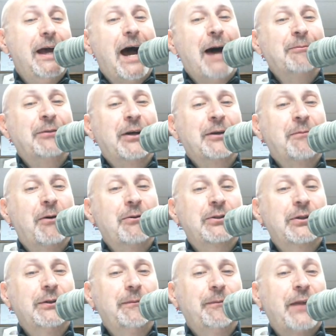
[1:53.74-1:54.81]
I'm Doug
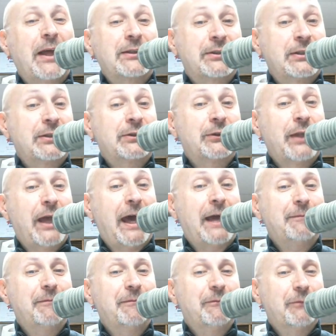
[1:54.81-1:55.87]
Mosher. That's This or That.
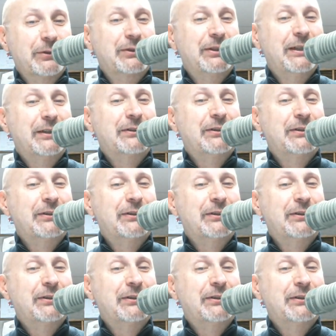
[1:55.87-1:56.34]
We'll see you